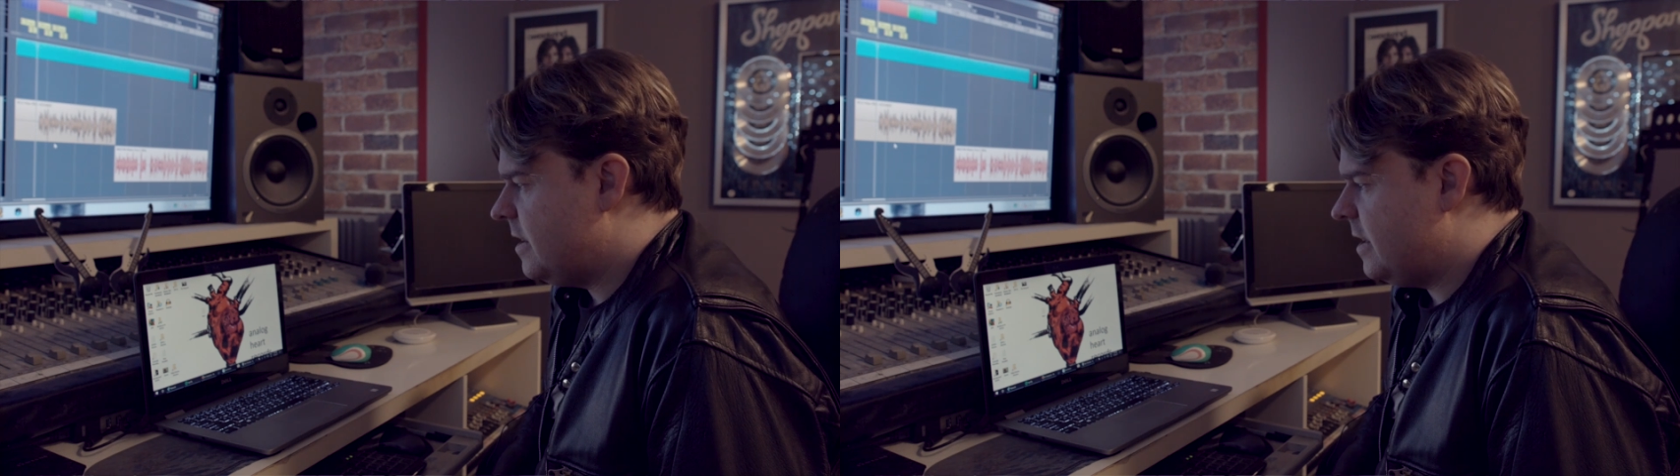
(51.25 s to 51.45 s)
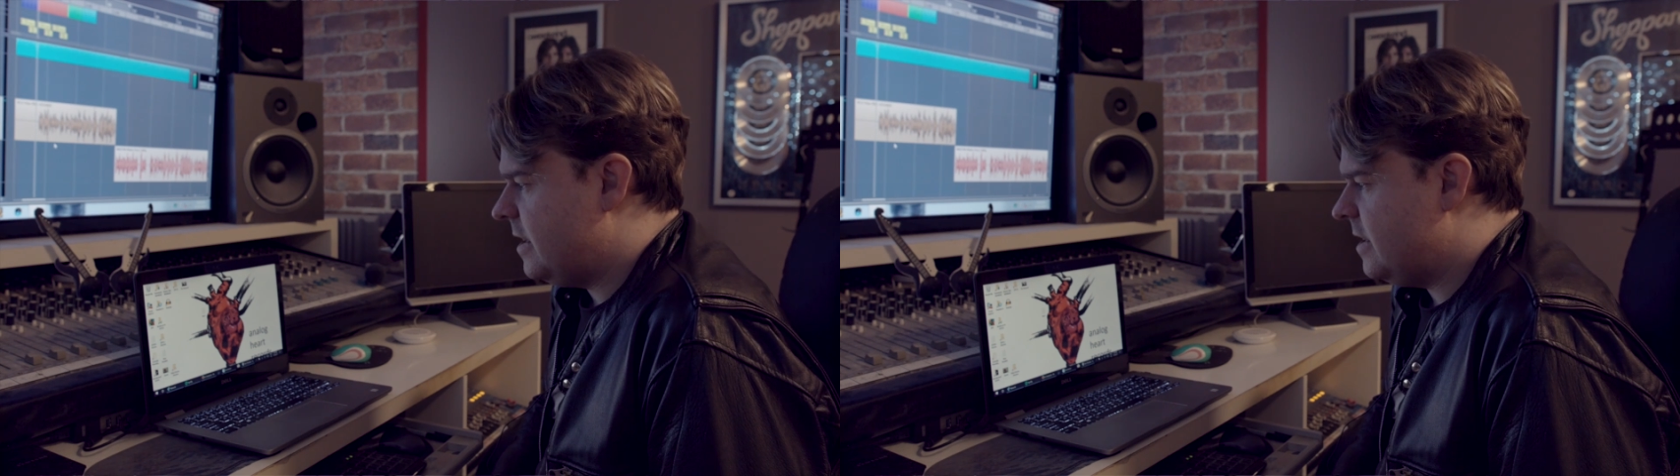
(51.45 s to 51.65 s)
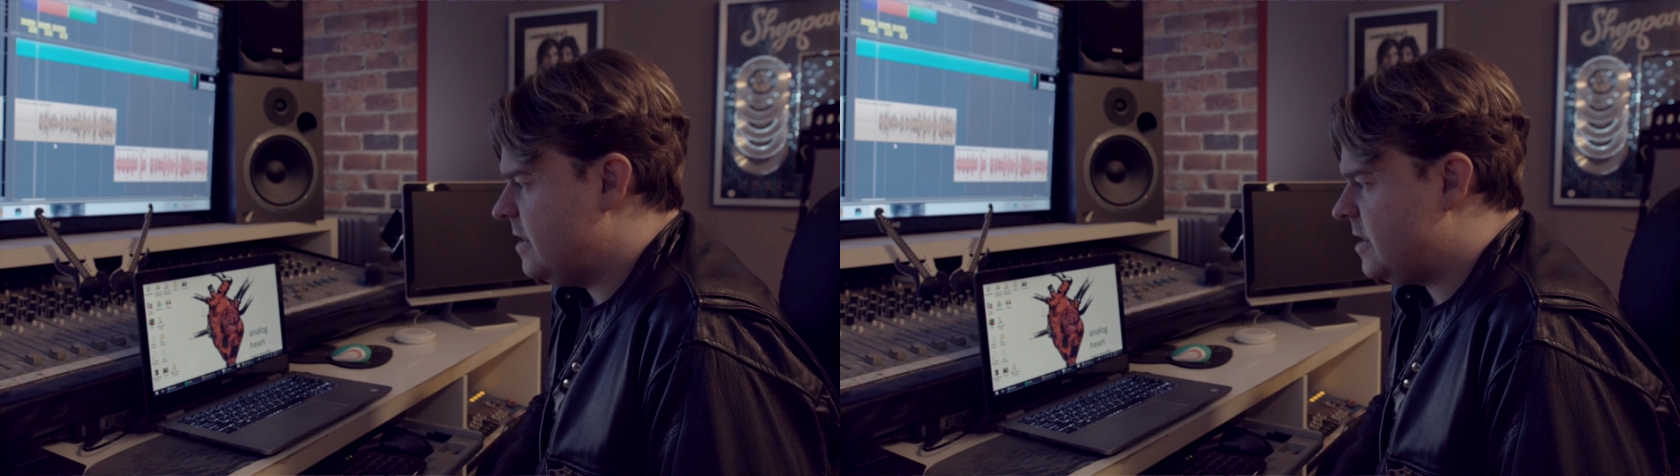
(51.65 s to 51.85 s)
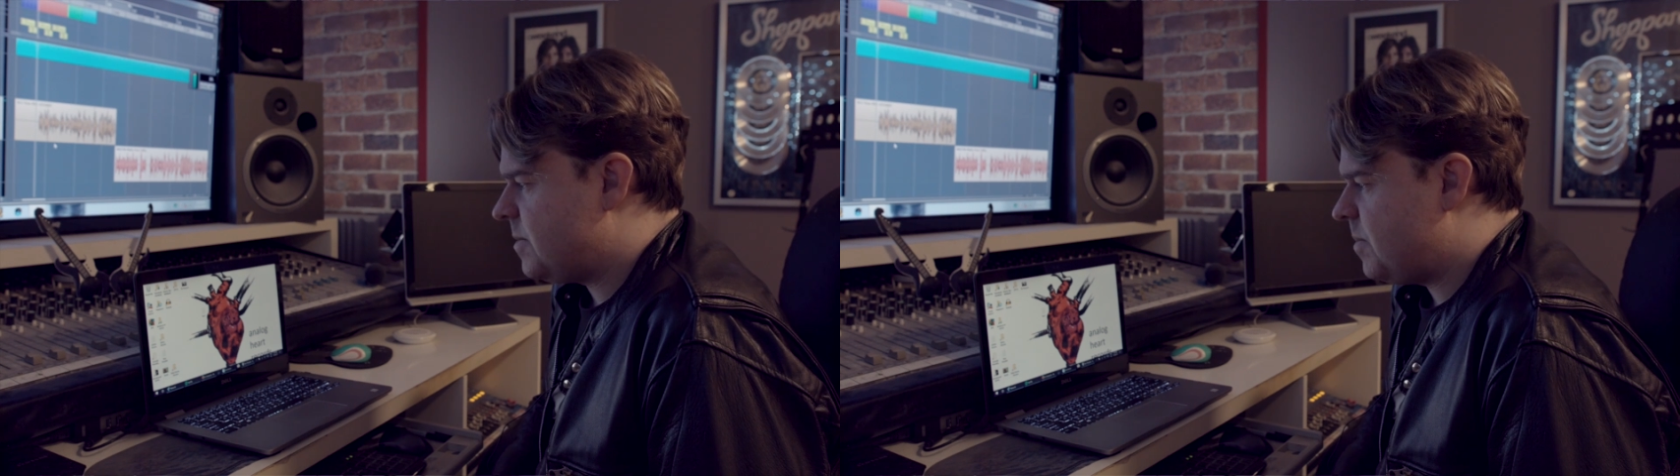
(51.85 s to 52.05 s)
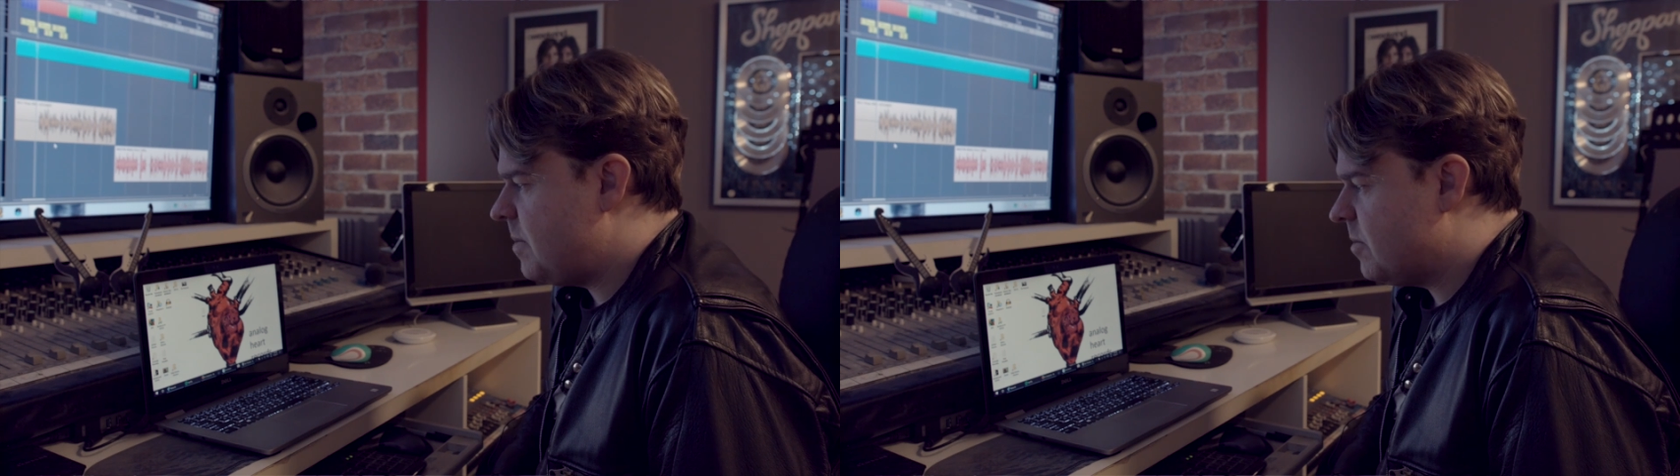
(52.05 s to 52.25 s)

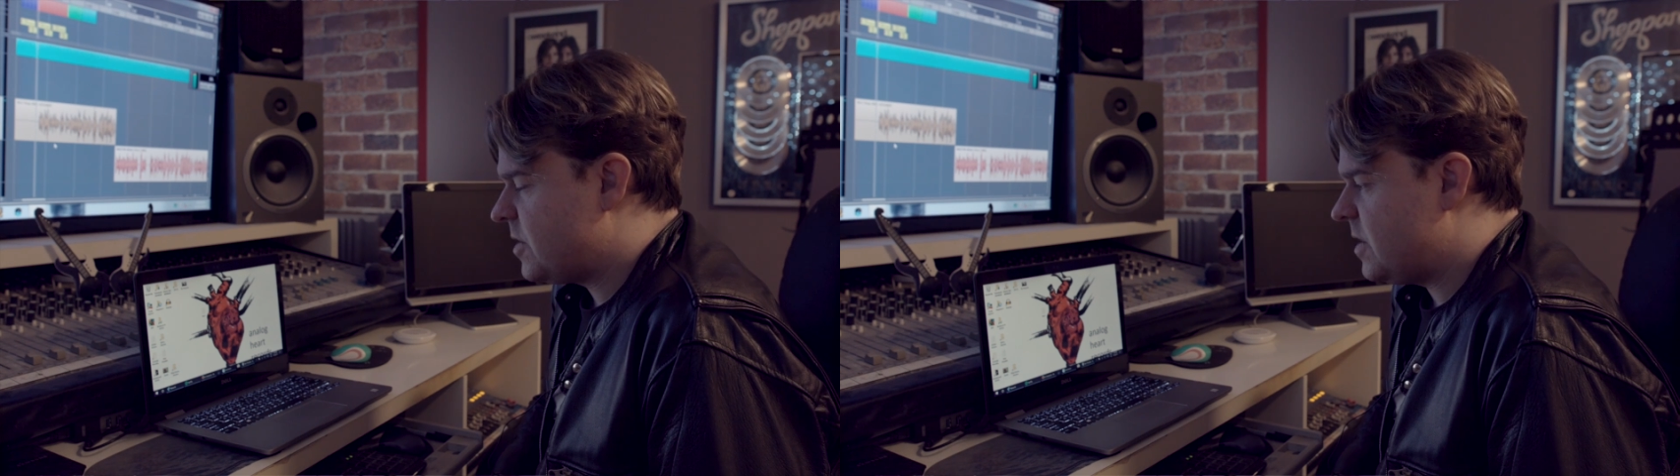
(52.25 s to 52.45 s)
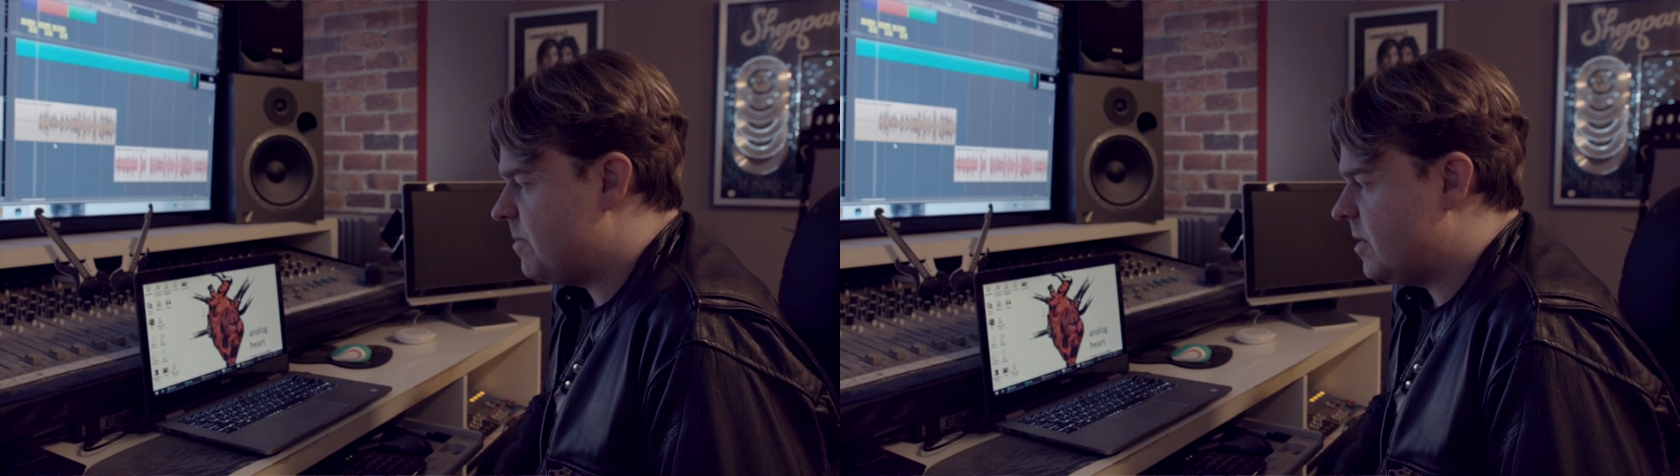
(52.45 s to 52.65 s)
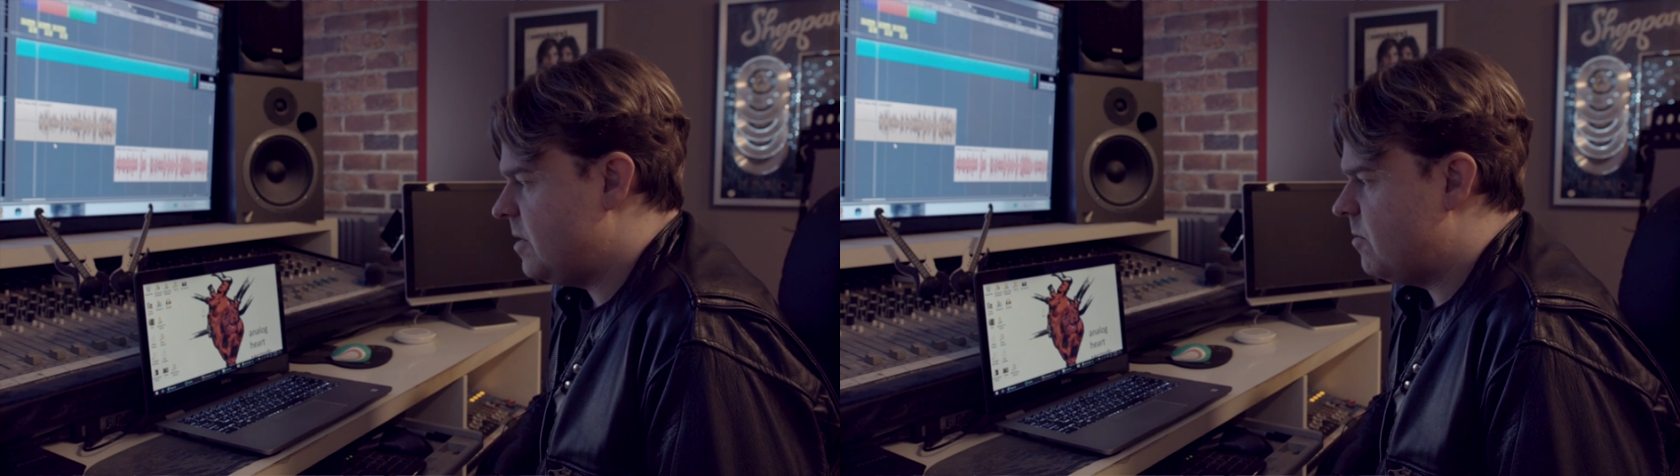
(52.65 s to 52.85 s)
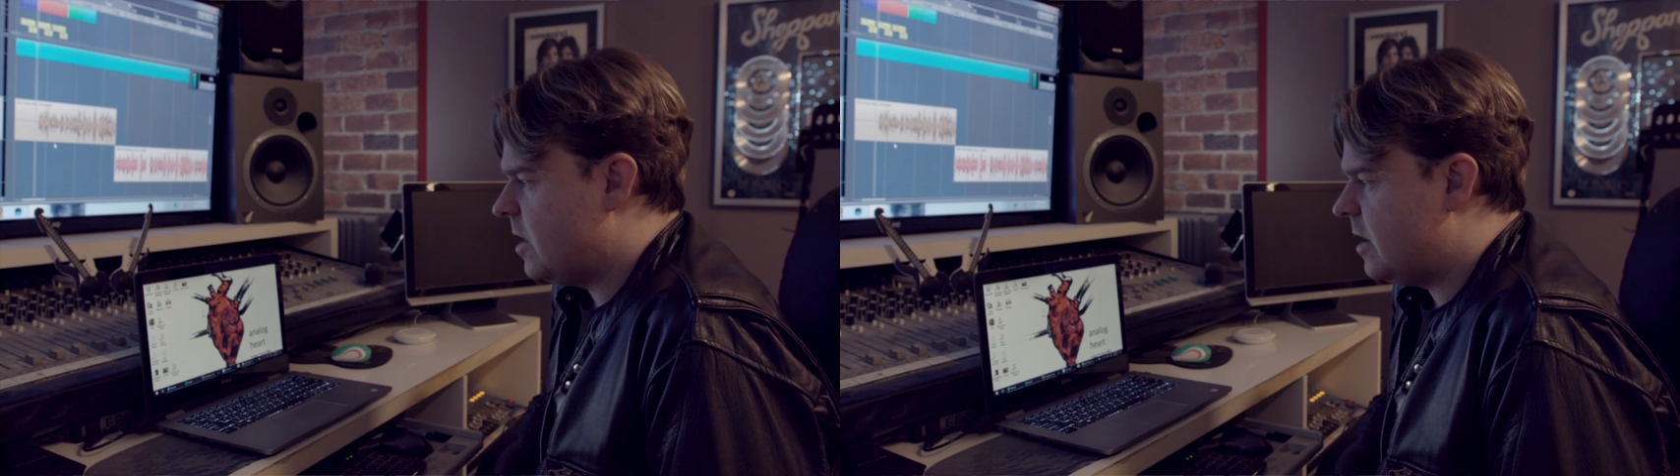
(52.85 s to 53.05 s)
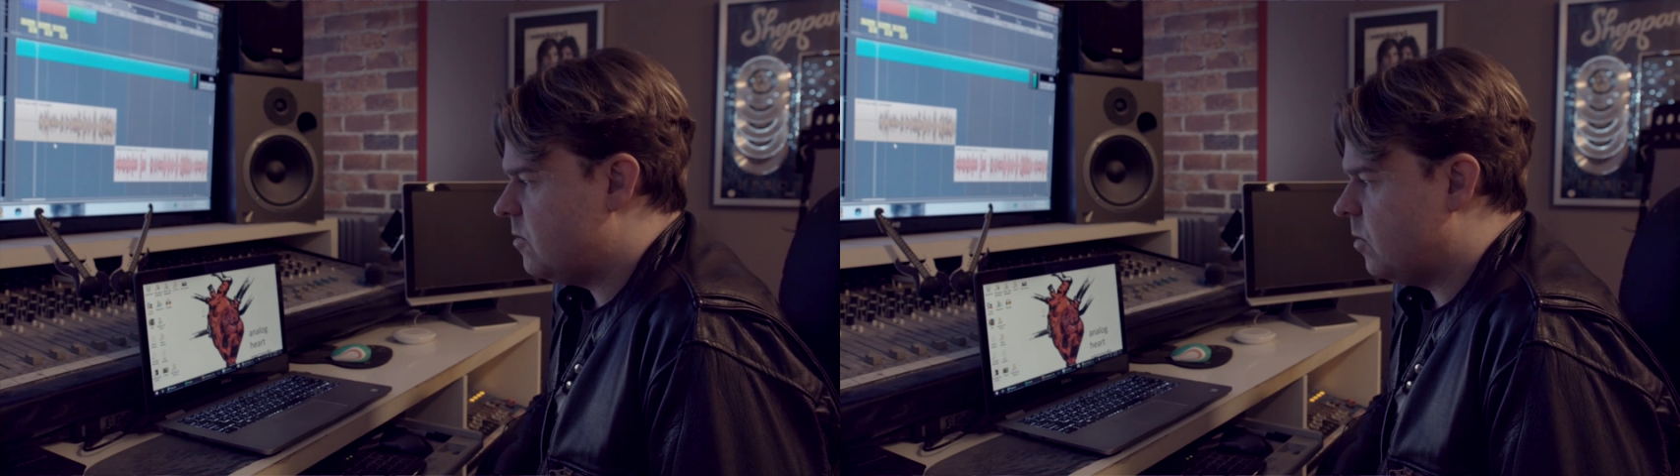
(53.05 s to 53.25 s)
is people simply run